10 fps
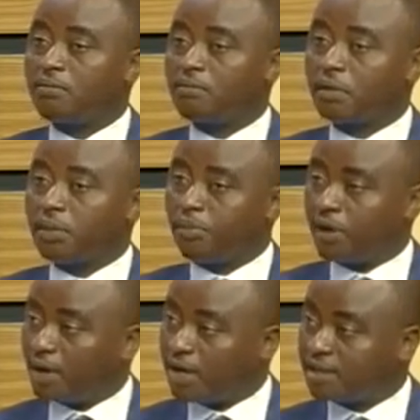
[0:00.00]
Maybe
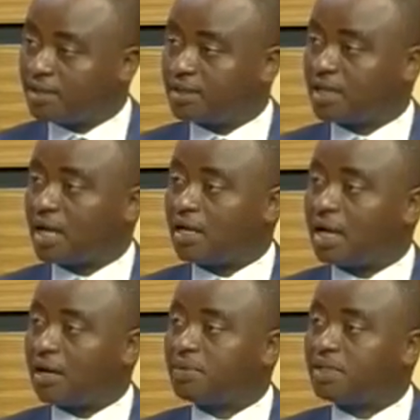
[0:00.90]
parents are
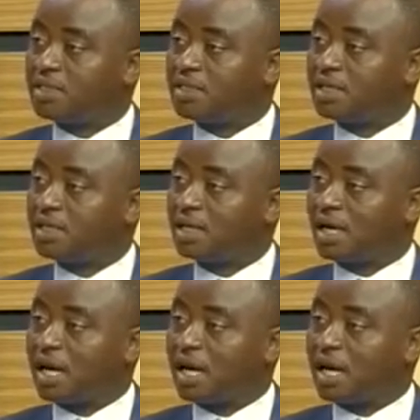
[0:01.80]
diabetic,